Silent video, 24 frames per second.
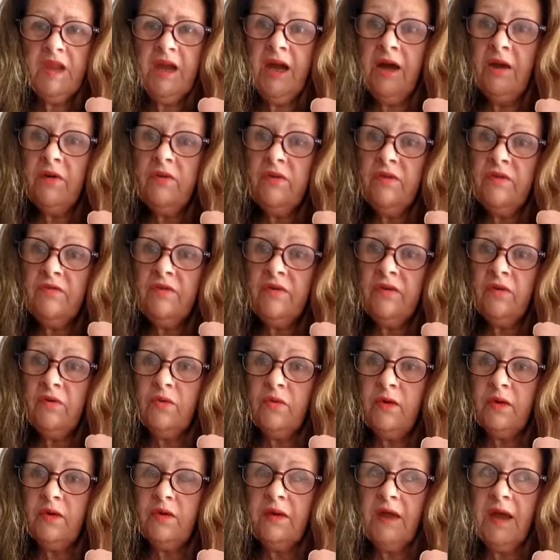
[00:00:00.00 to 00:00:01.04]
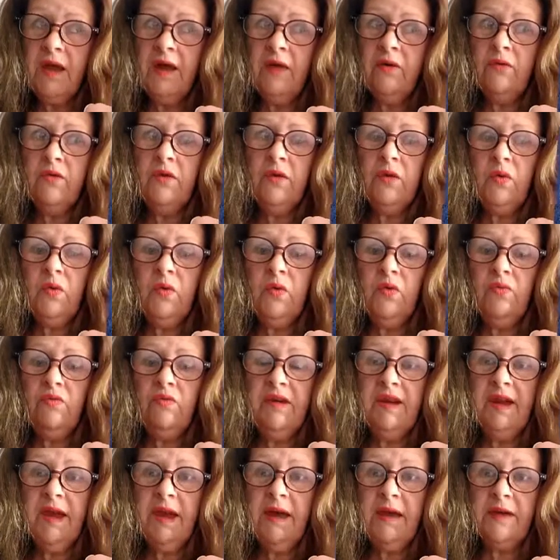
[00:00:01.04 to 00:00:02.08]
how you view it, how you
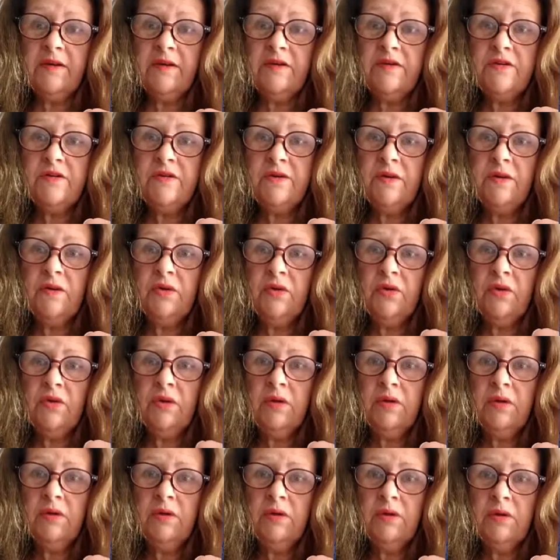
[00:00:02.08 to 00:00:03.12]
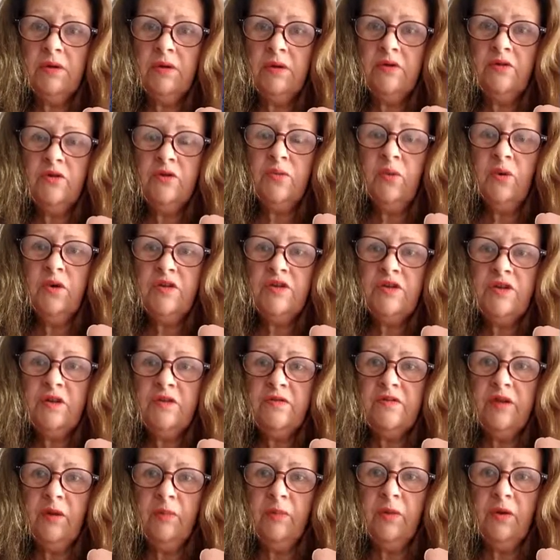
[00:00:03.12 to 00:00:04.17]
react to what
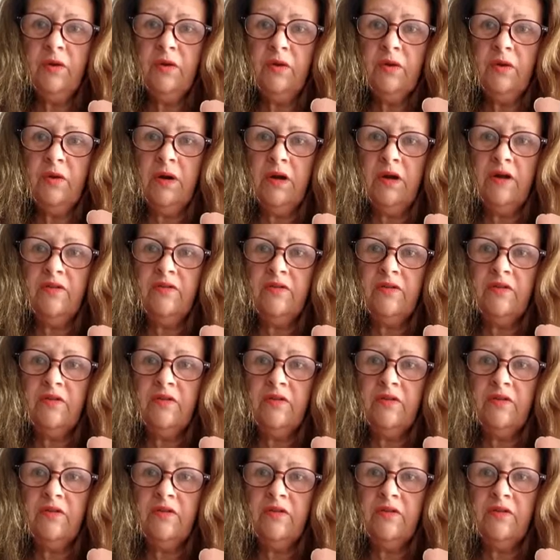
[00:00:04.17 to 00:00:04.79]
shows up in your life.